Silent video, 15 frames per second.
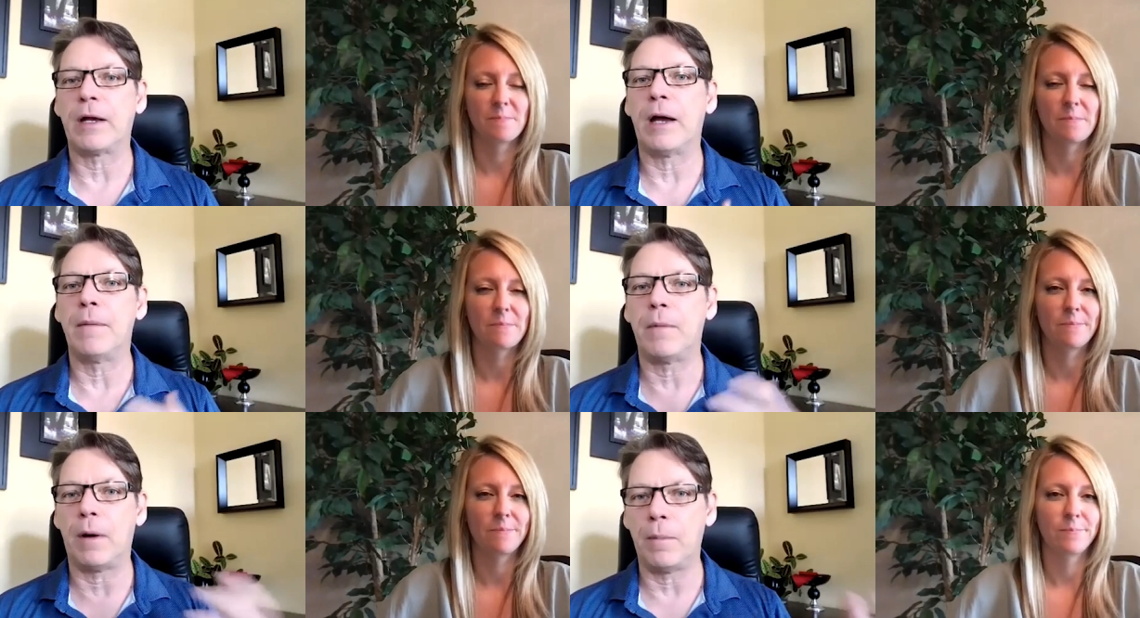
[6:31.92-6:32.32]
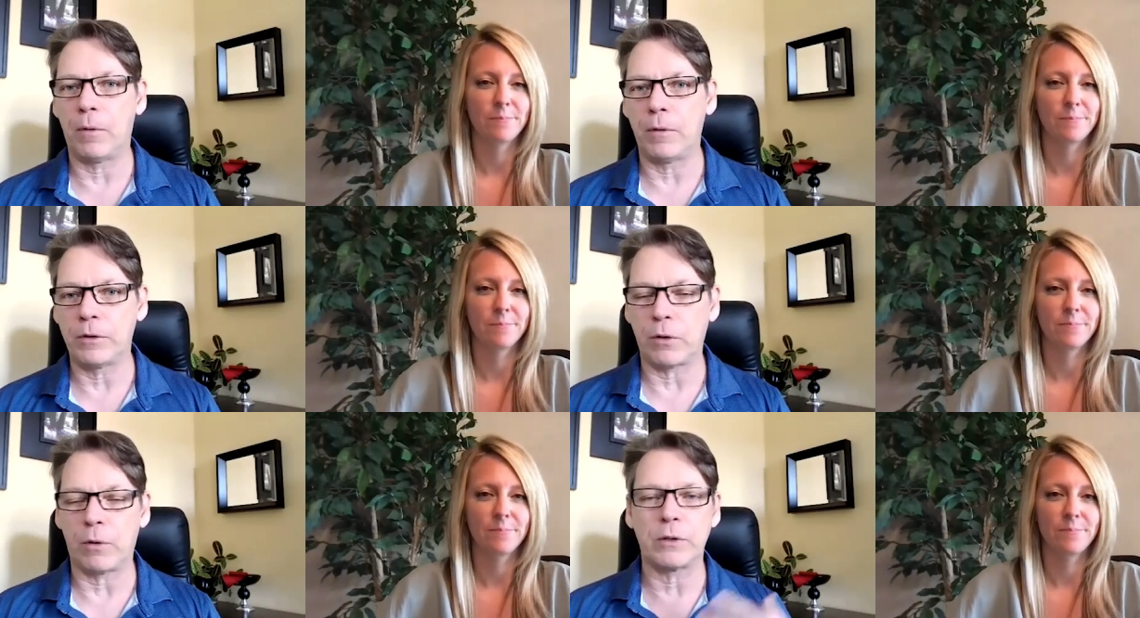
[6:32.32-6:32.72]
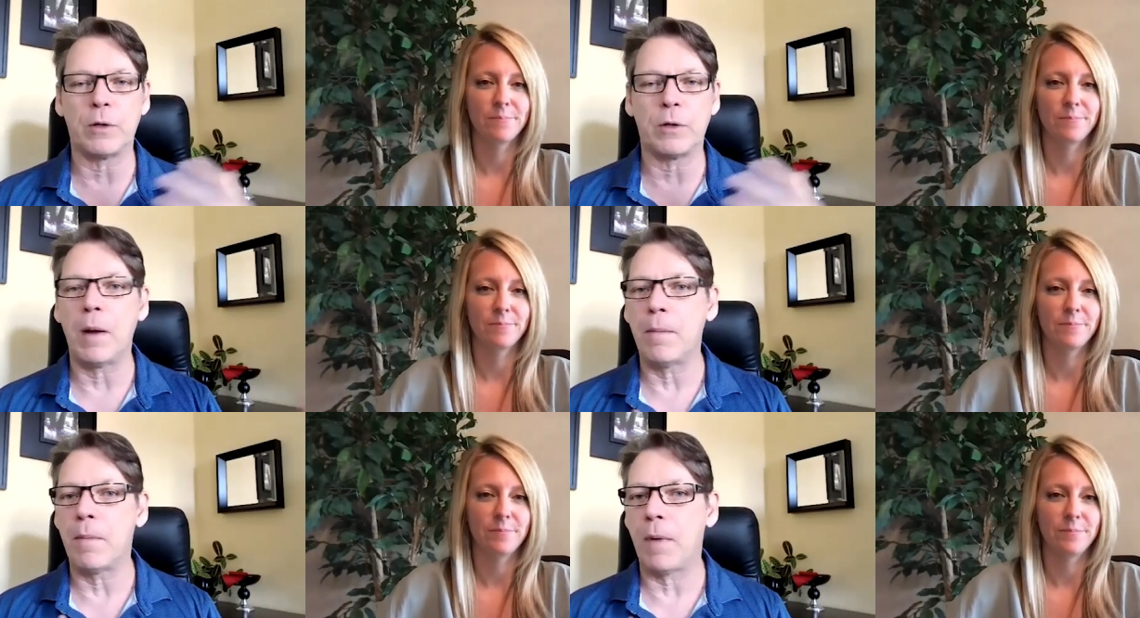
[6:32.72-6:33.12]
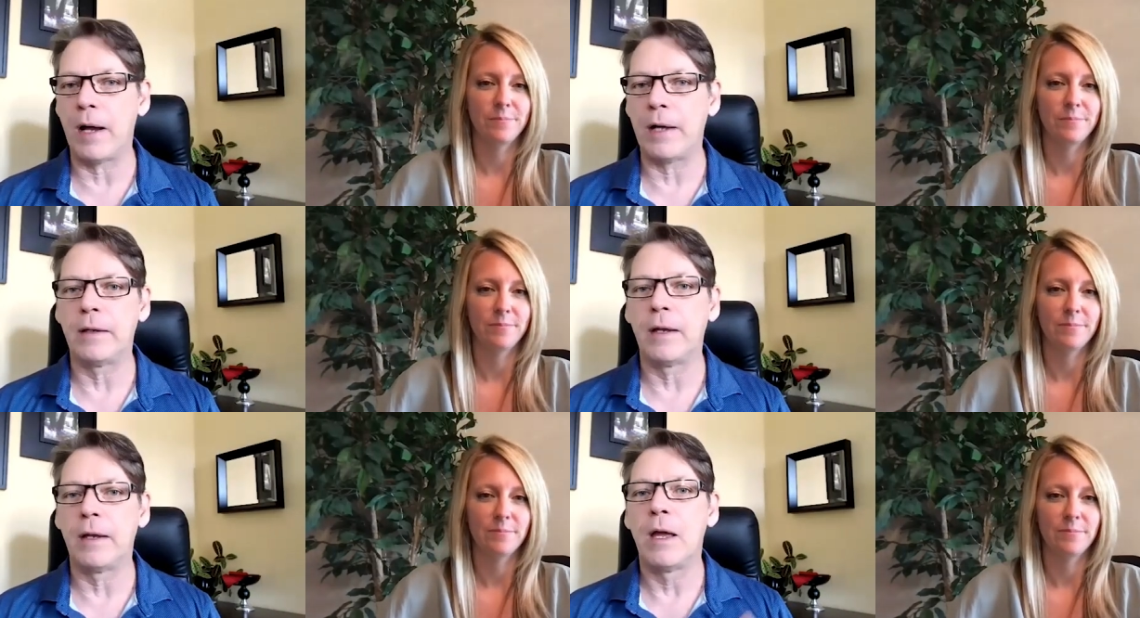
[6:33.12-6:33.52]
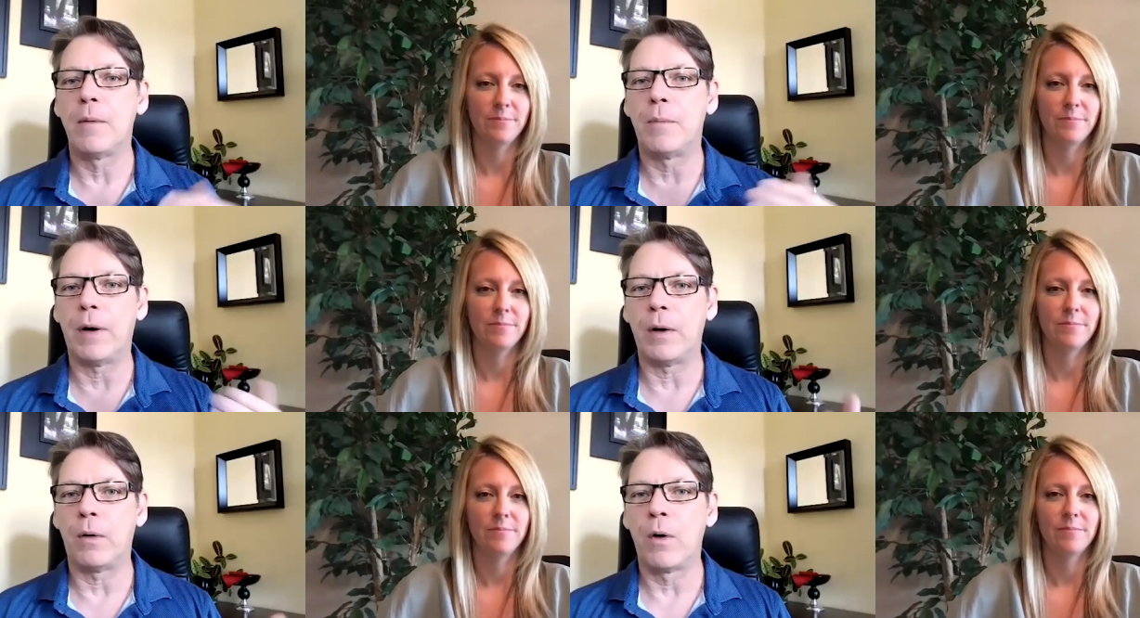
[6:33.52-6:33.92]
Speaker 1: I'm I'm always always on my mind.
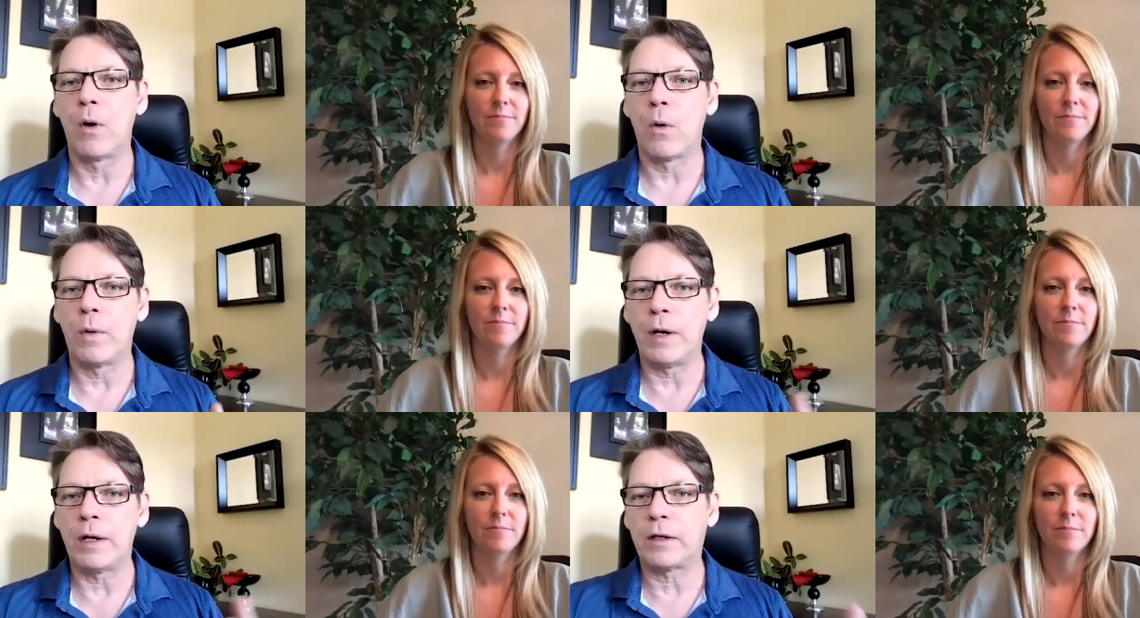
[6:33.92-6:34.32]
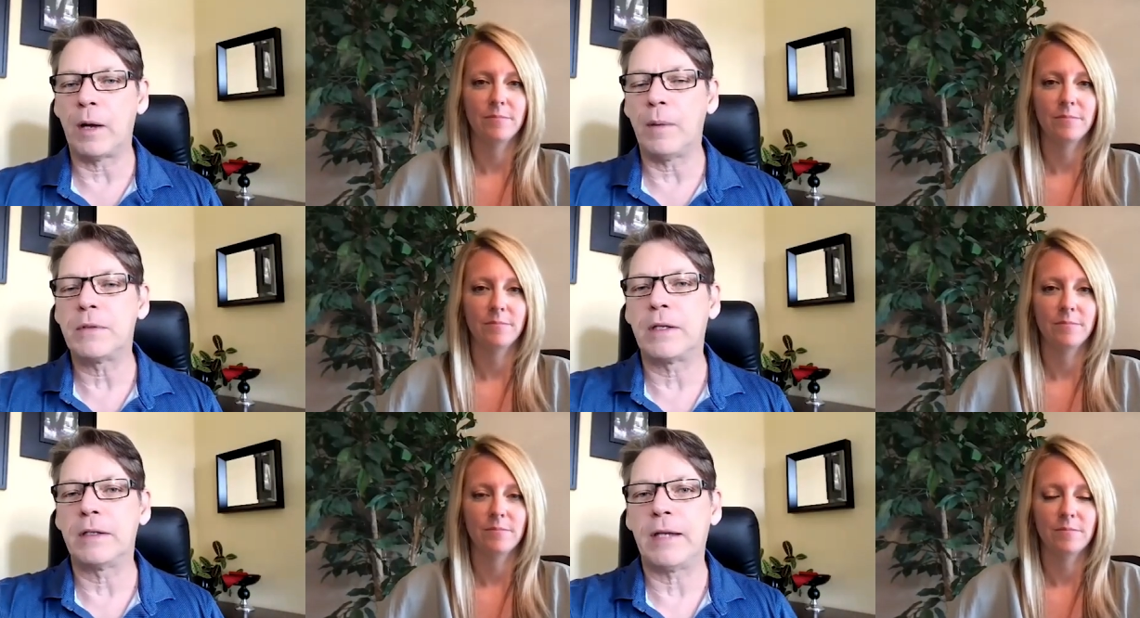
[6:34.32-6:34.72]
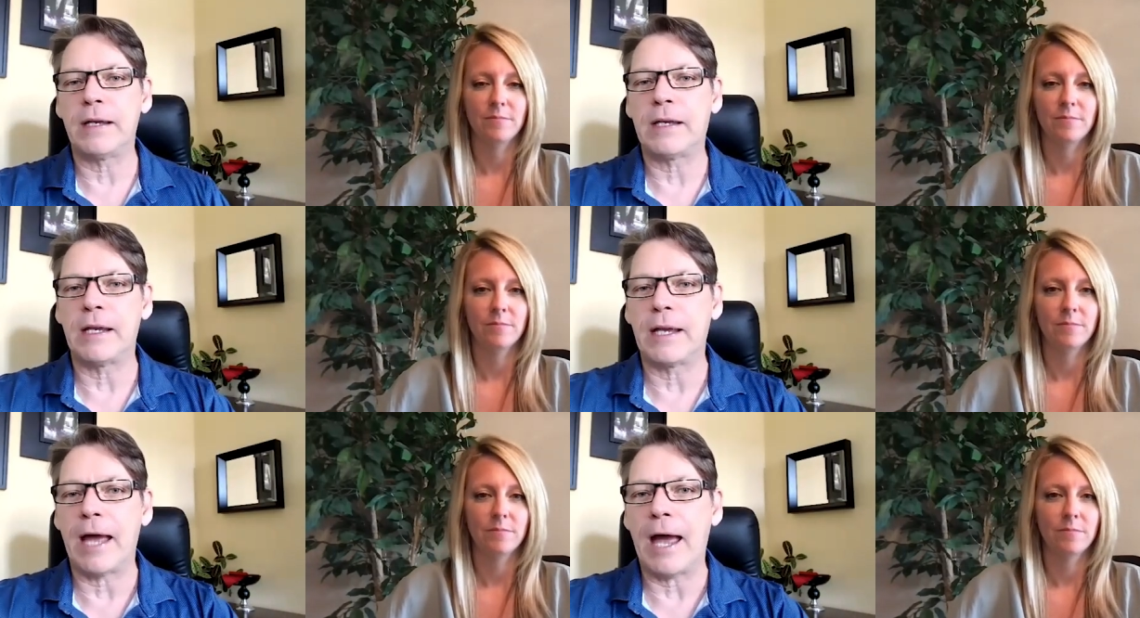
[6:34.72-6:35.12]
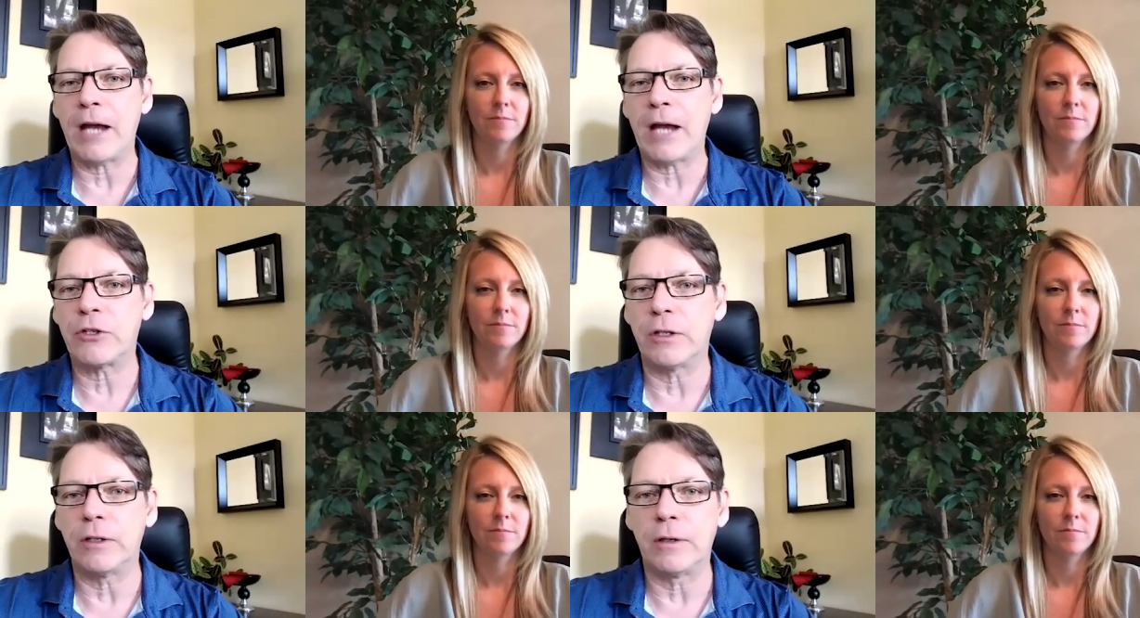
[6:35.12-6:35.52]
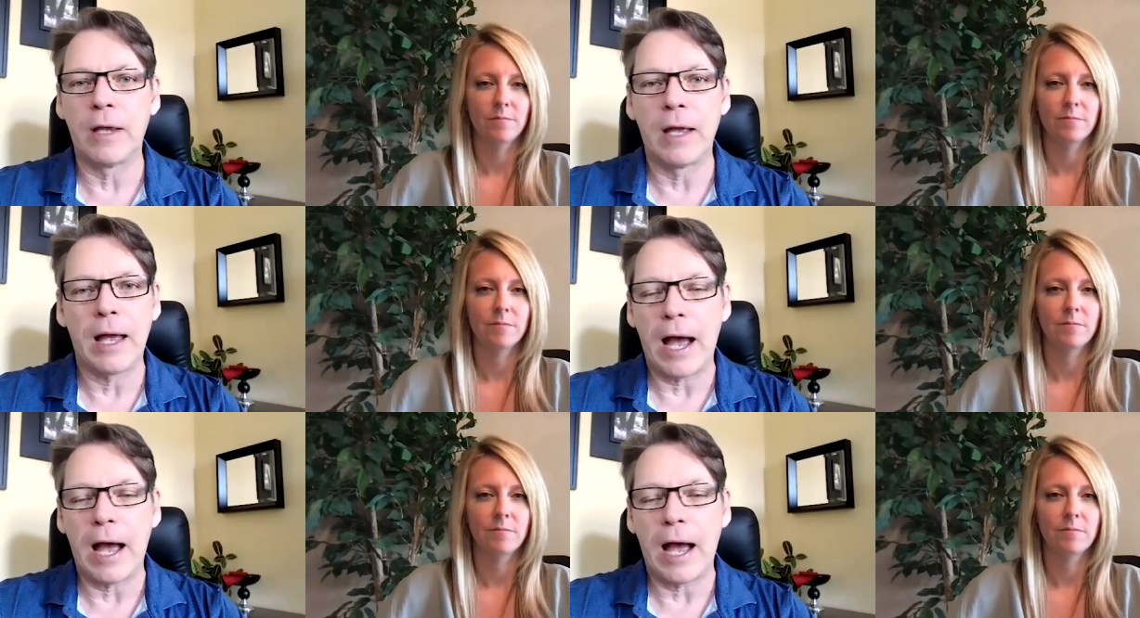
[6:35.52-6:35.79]
But when it comes to taking action,